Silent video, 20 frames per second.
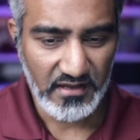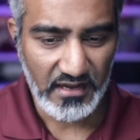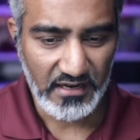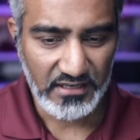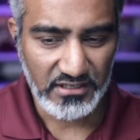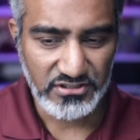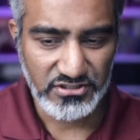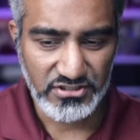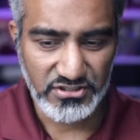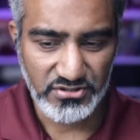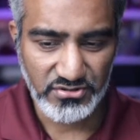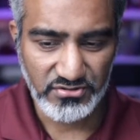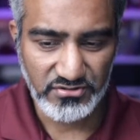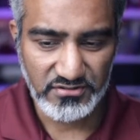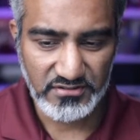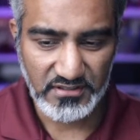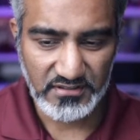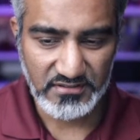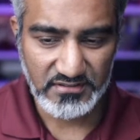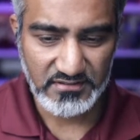I can
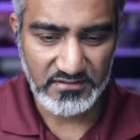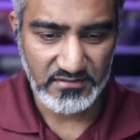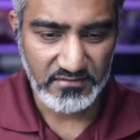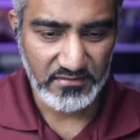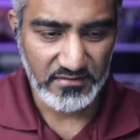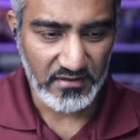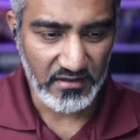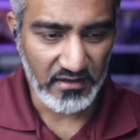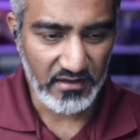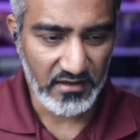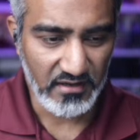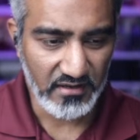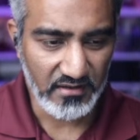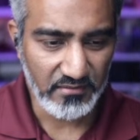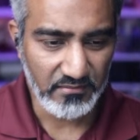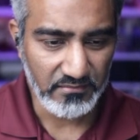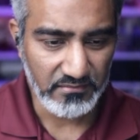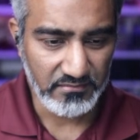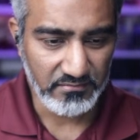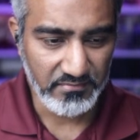choose this
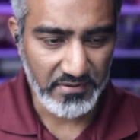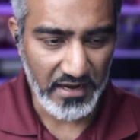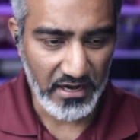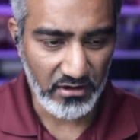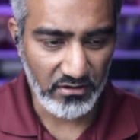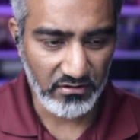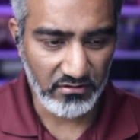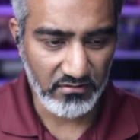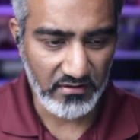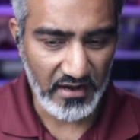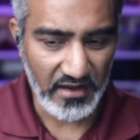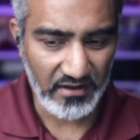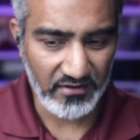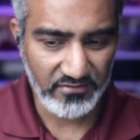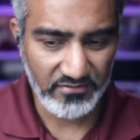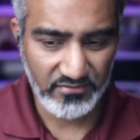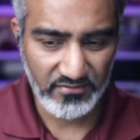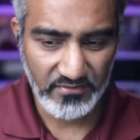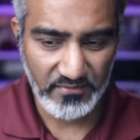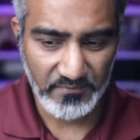
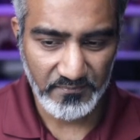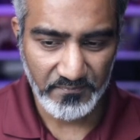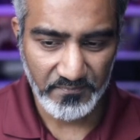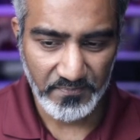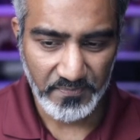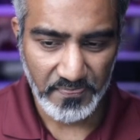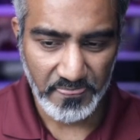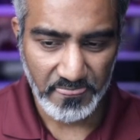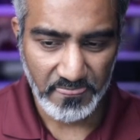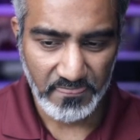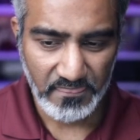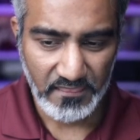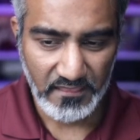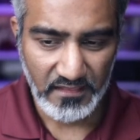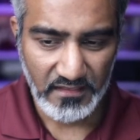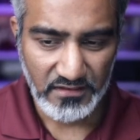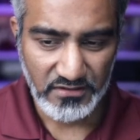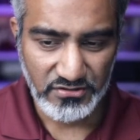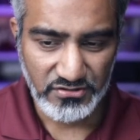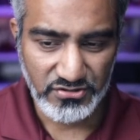paragraph,
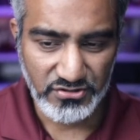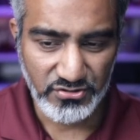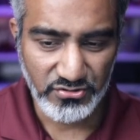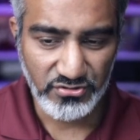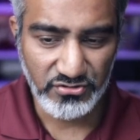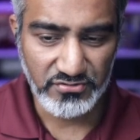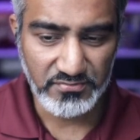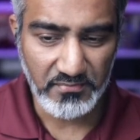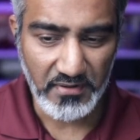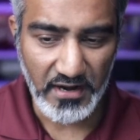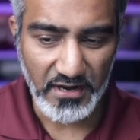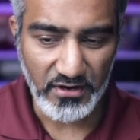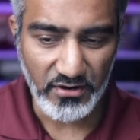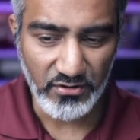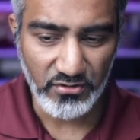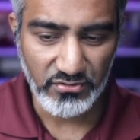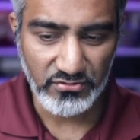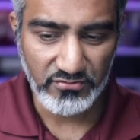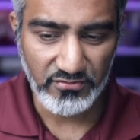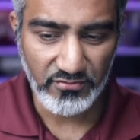choose my
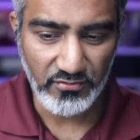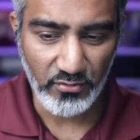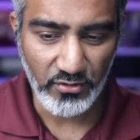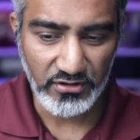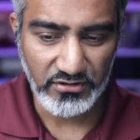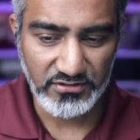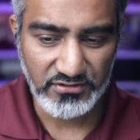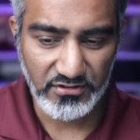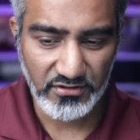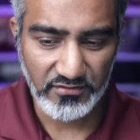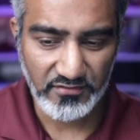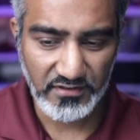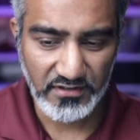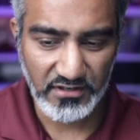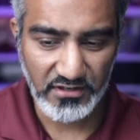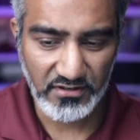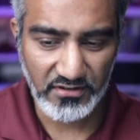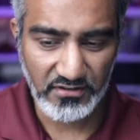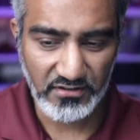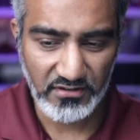own voice over
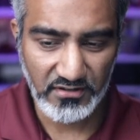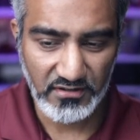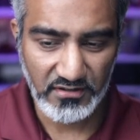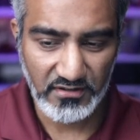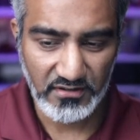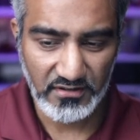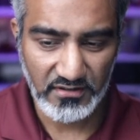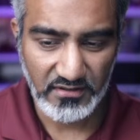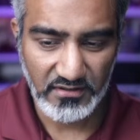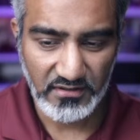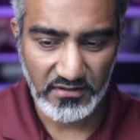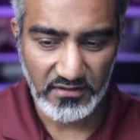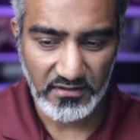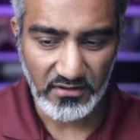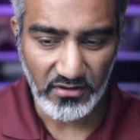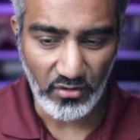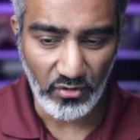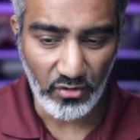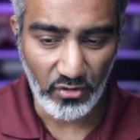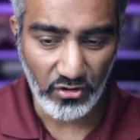here
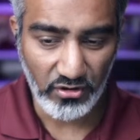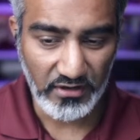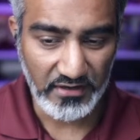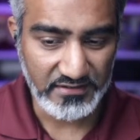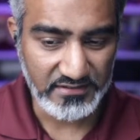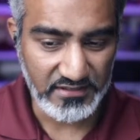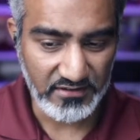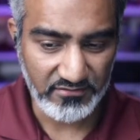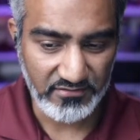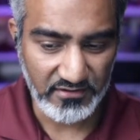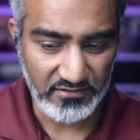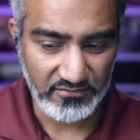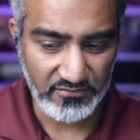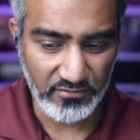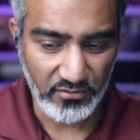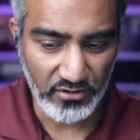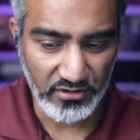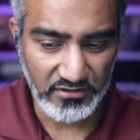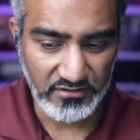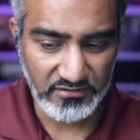or a different
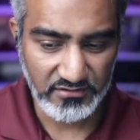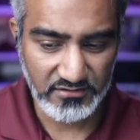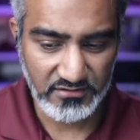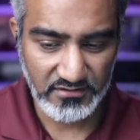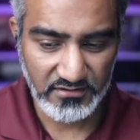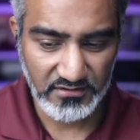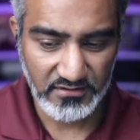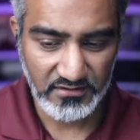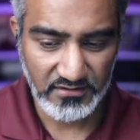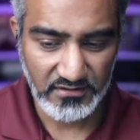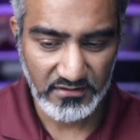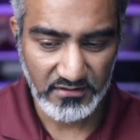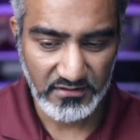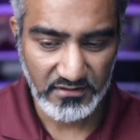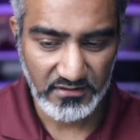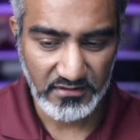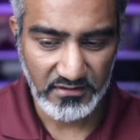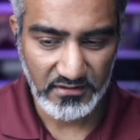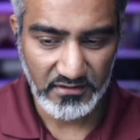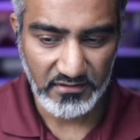voice,
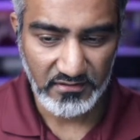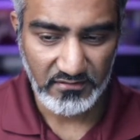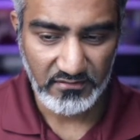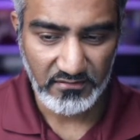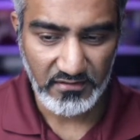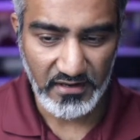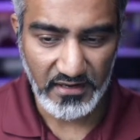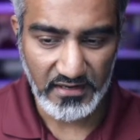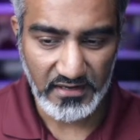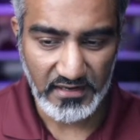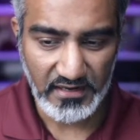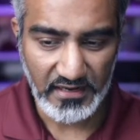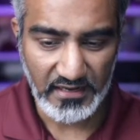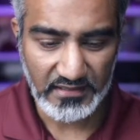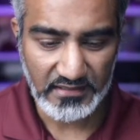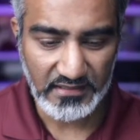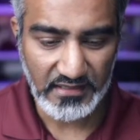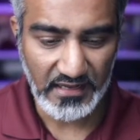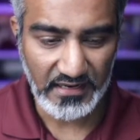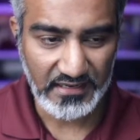right?
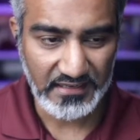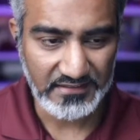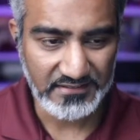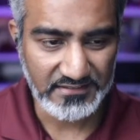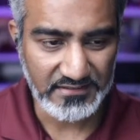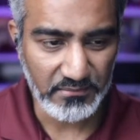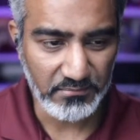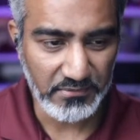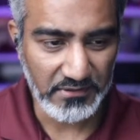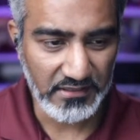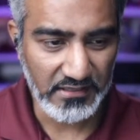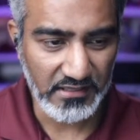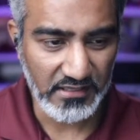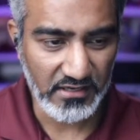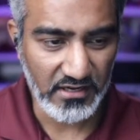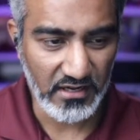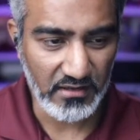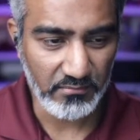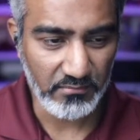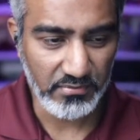And then I can simply
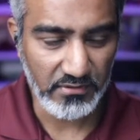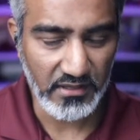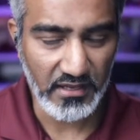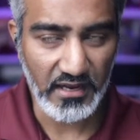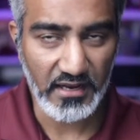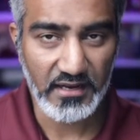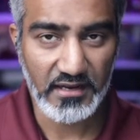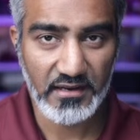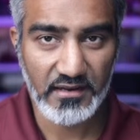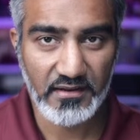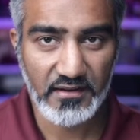click on play.